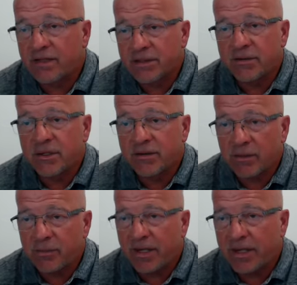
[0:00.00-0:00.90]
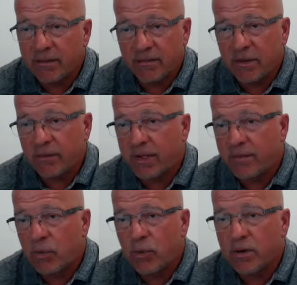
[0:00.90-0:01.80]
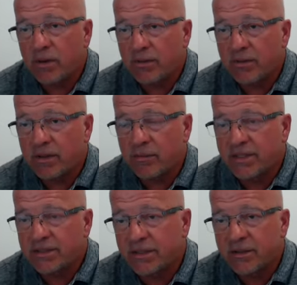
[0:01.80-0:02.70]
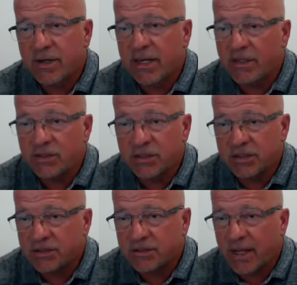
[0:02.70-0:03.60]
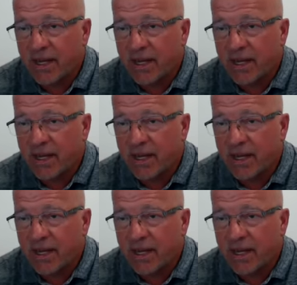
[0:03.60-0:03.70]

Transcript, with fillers: as you know, you pay you pay more you know based on your age, just